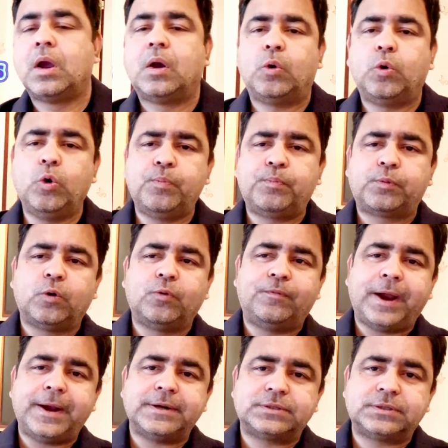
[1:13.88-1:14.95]
Who
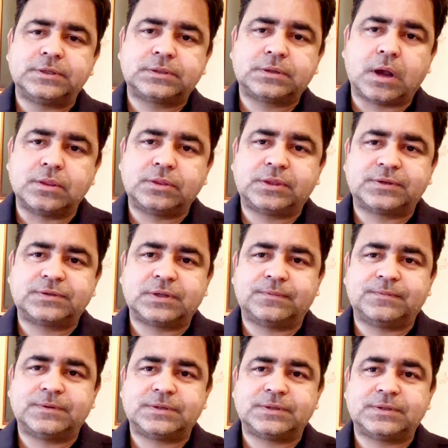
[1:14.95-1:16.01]
provides this Kanta
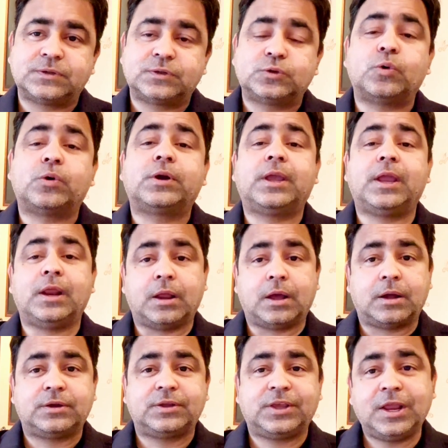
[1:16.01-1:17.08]
services? So
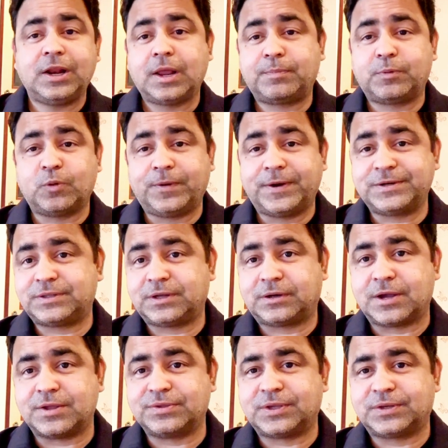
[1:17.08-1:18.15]
Kela provides the
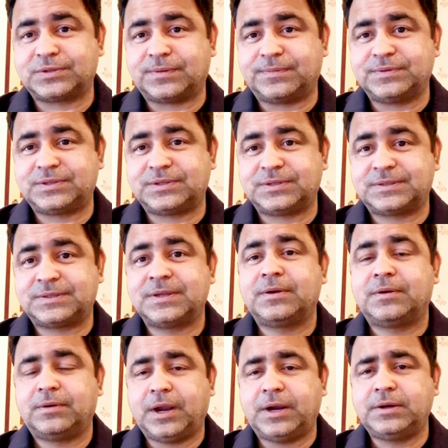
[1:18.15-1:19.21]
Kanta services,
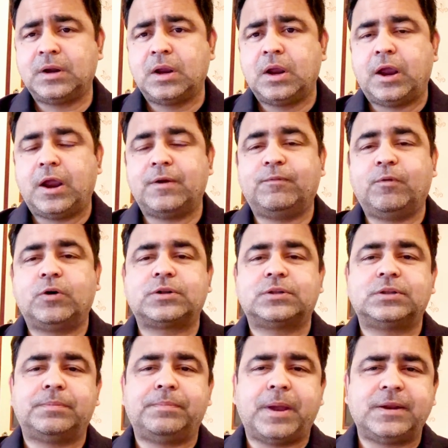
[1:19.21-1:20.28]
right? And what
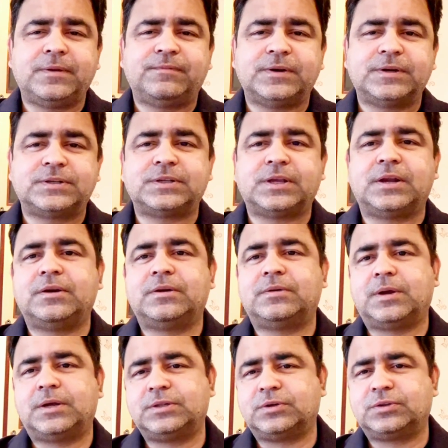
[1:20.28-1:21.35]
other benefits and
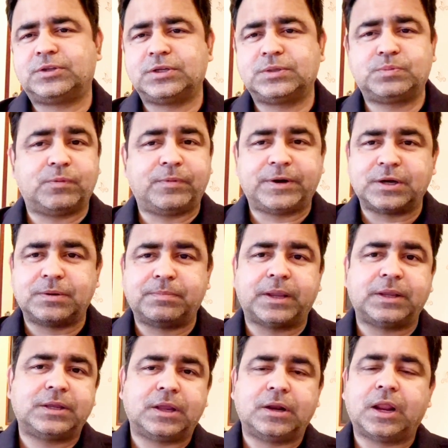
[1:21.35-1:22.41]
other things provided by
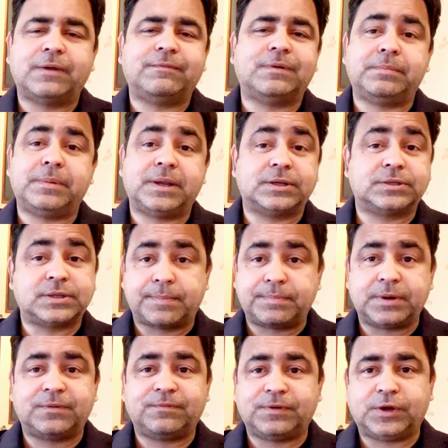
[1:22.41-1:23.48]
Kela, I will make a
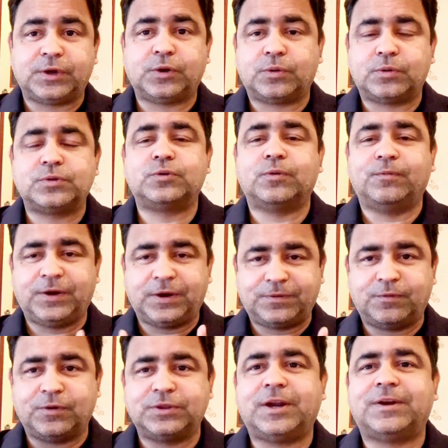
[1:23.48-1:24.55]
separate video. So wait
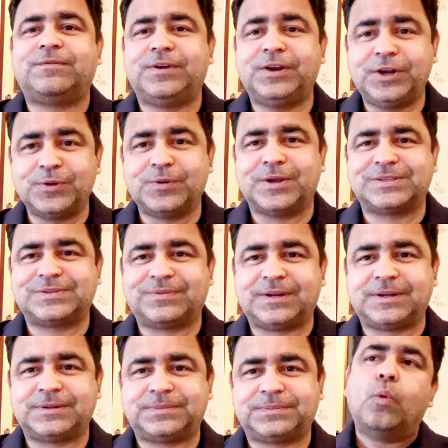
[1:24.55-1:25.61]
for that video as well.
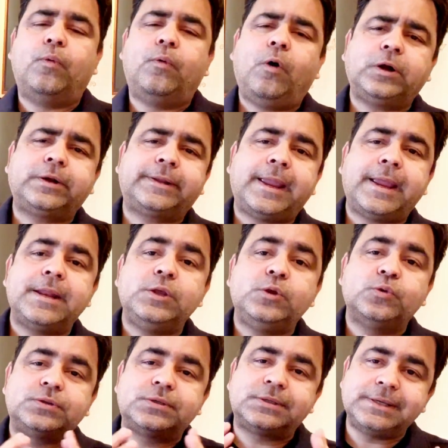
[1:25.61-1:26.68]
What can you
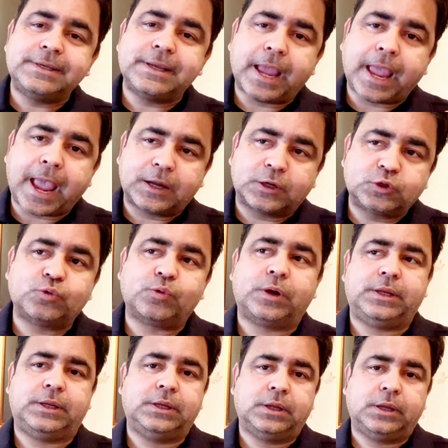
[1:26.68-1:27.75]
see
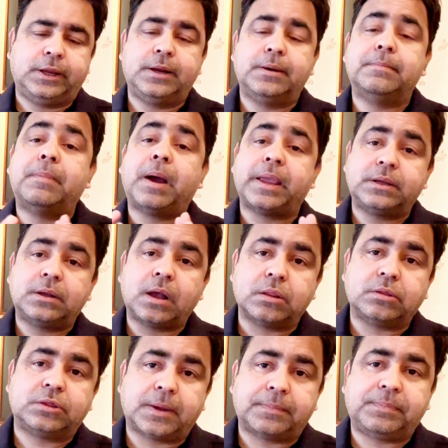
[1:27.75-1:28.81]
actually in My
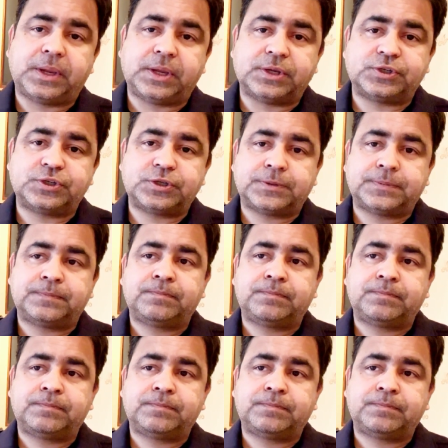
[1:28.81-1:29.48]
Kanta page?